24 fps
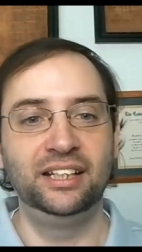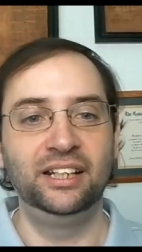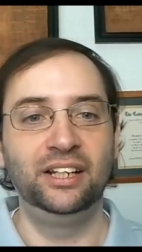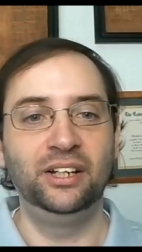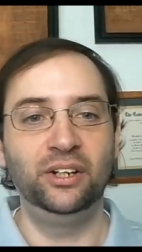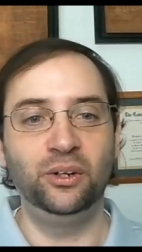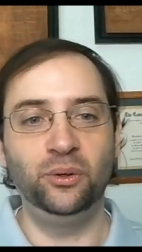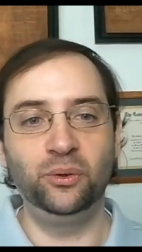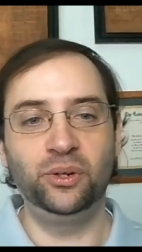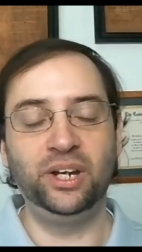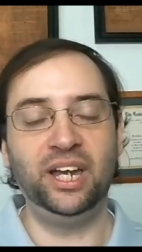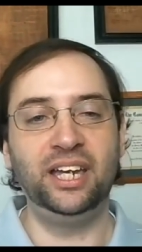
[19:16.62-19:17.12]

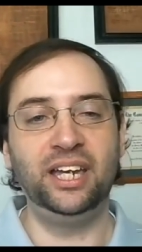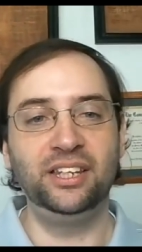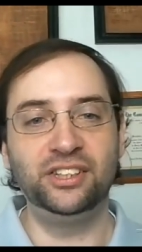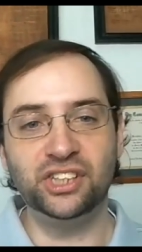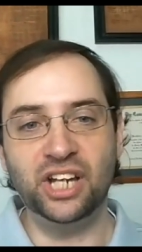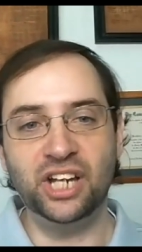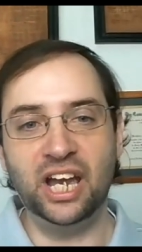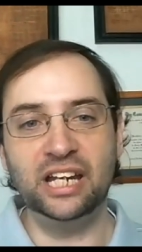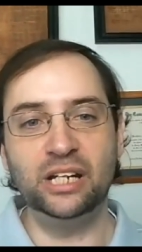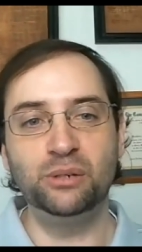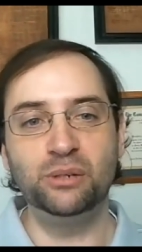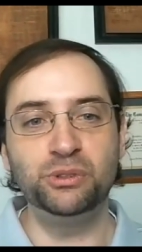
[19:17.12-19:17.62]
okay,
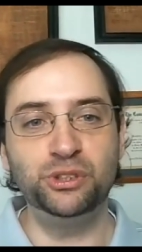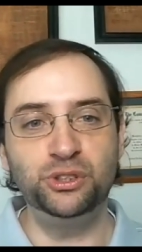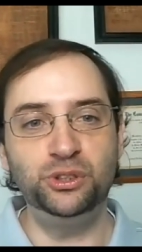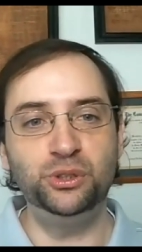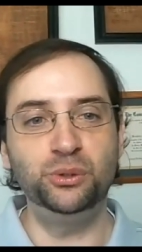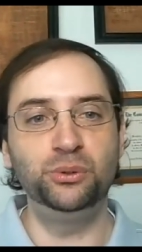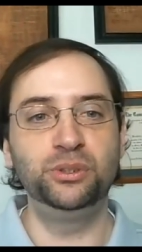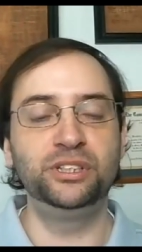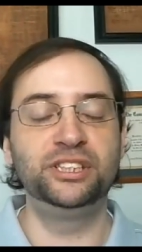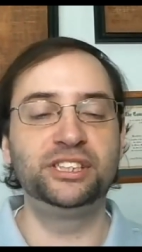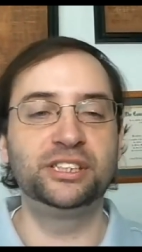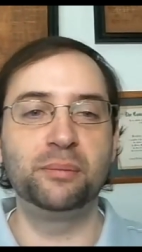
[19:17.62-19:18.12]
China was
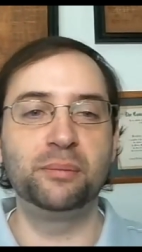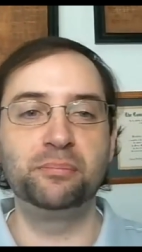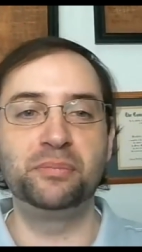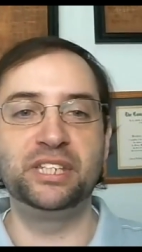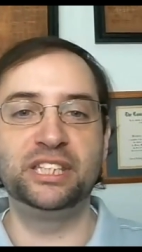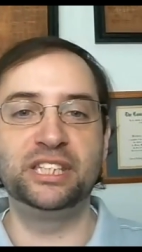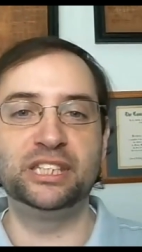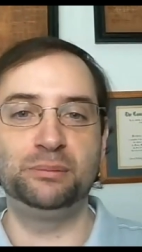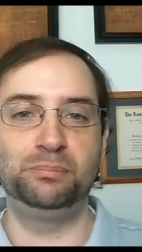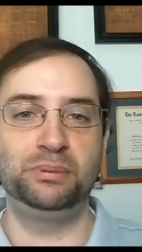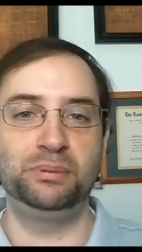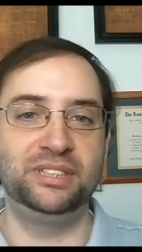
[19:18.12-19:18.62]
doing something
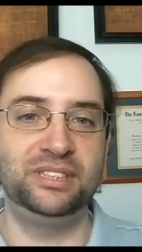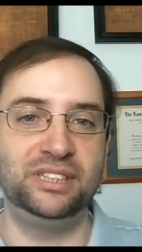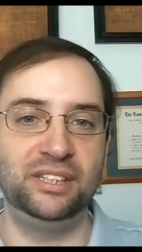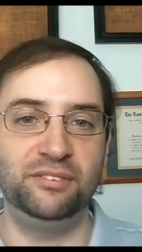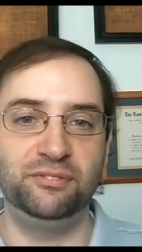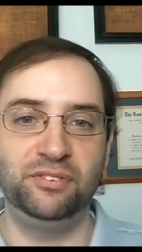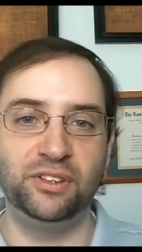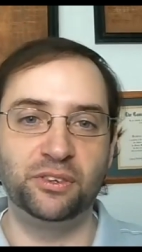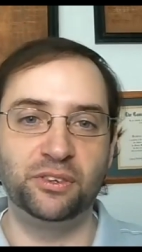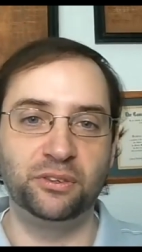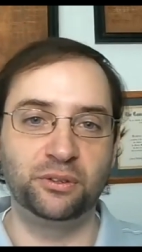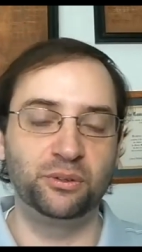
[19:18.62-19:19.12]

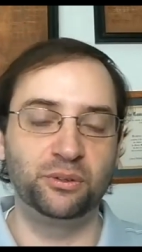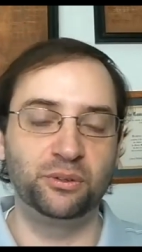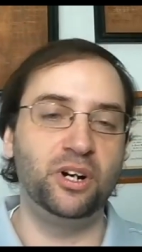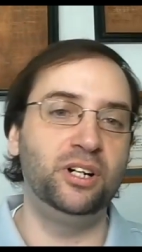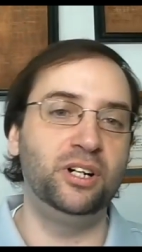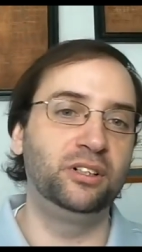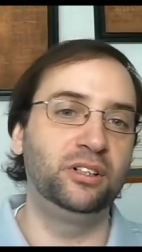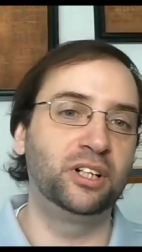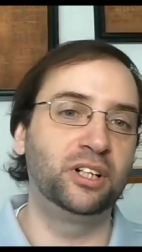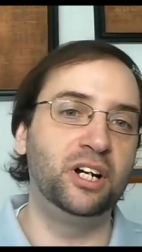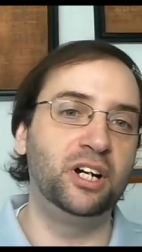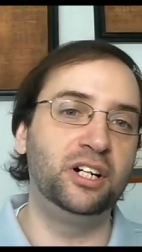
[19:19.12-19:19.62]
specific through
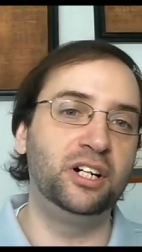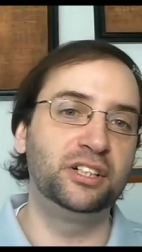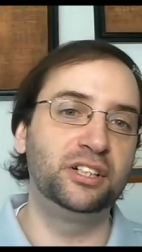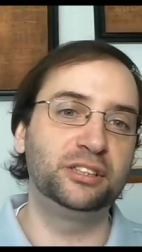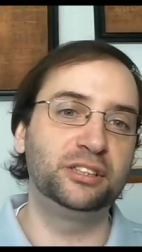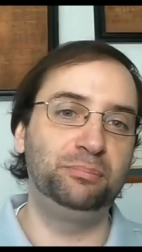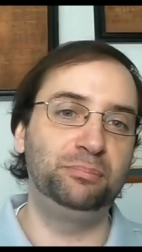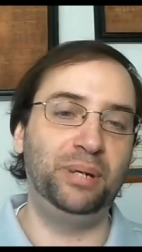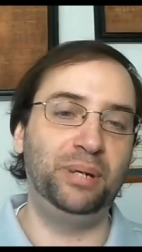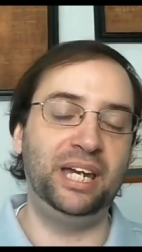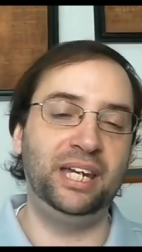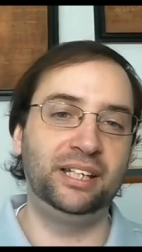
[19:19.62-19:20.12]
Hong Kong's
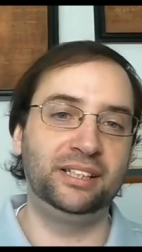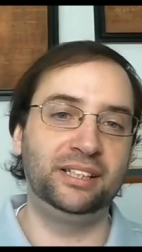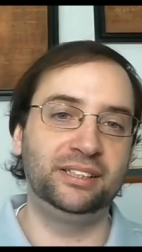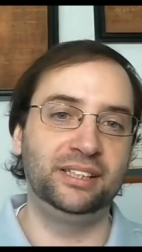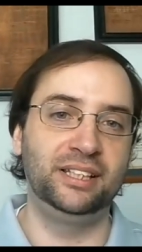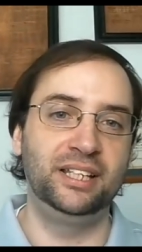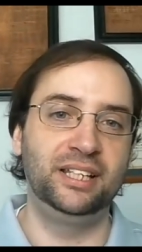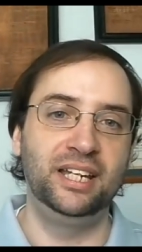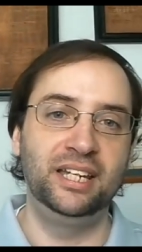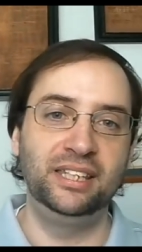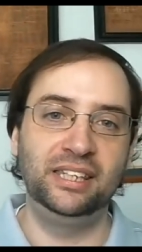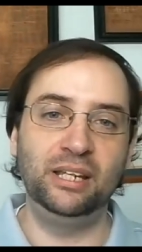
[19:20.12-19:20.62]
banks
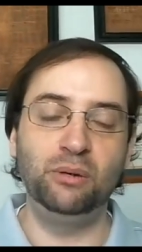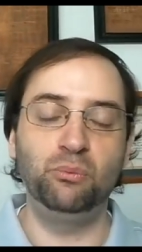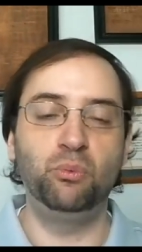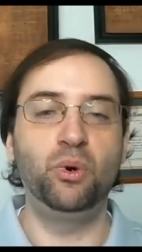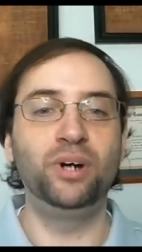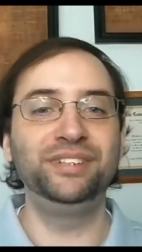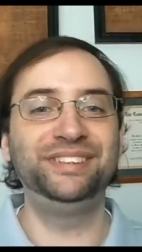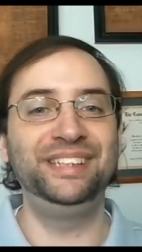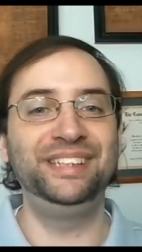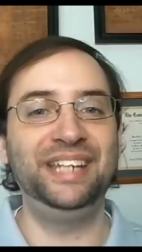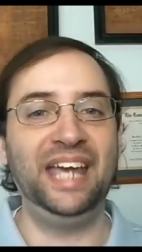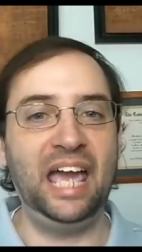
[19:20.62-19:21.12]
that
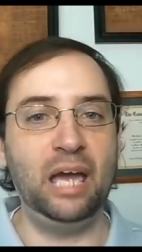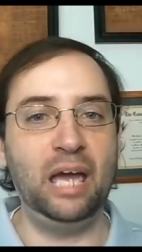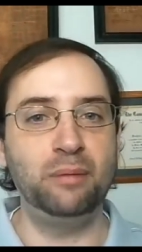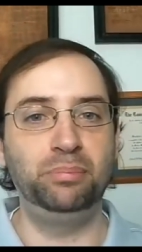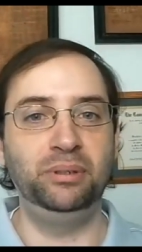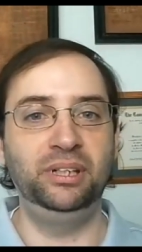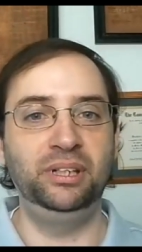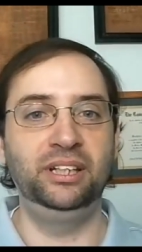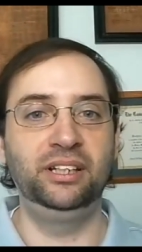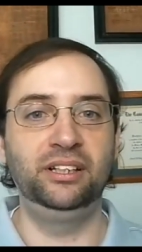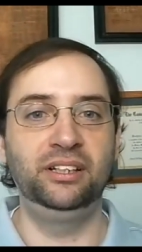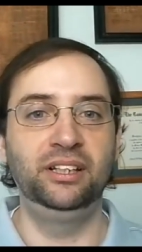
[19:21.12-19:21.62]
wasn't
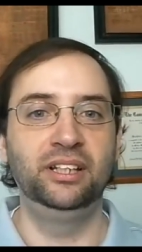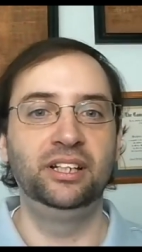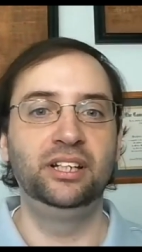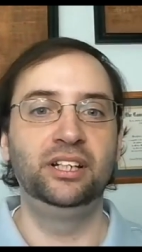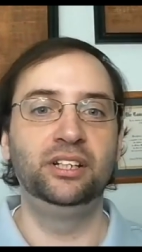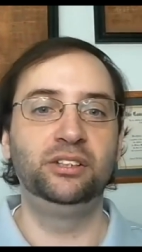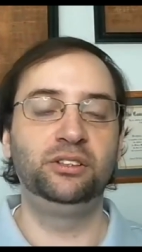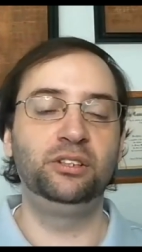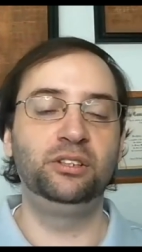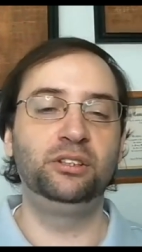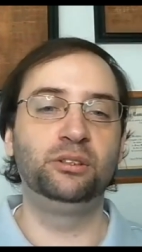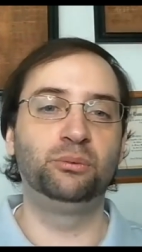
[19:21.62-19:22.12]
happening
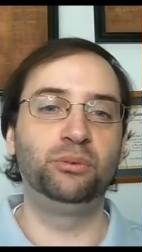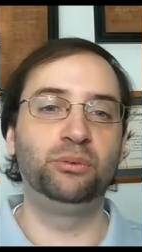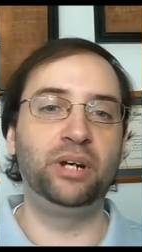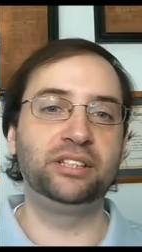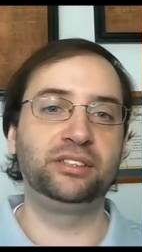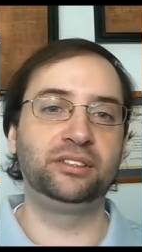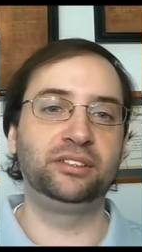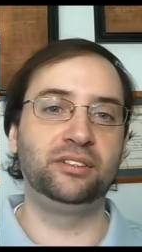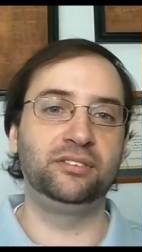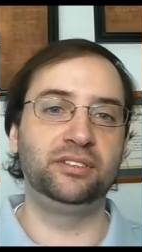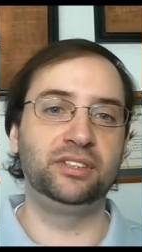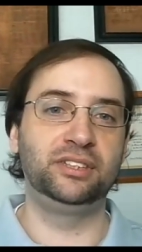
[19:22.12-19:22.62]
to the
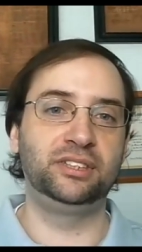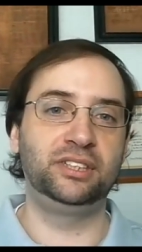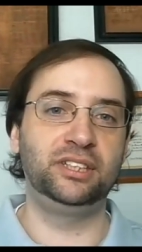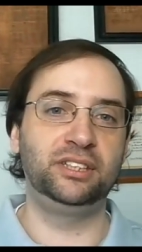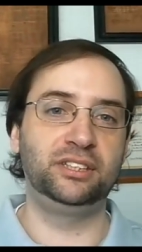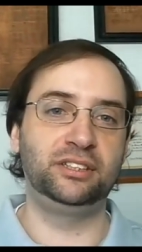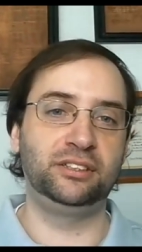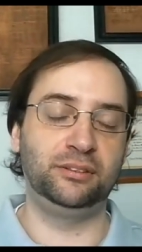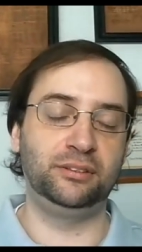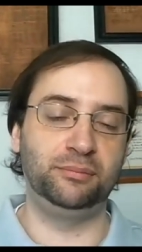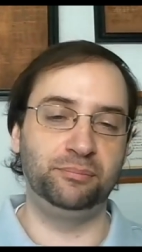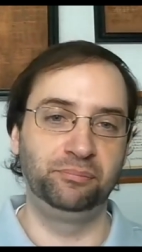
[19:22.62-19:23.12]
rest of the
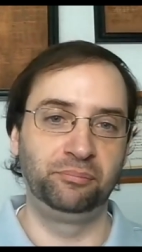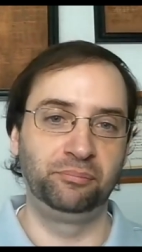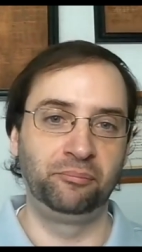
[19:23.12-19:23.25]
system.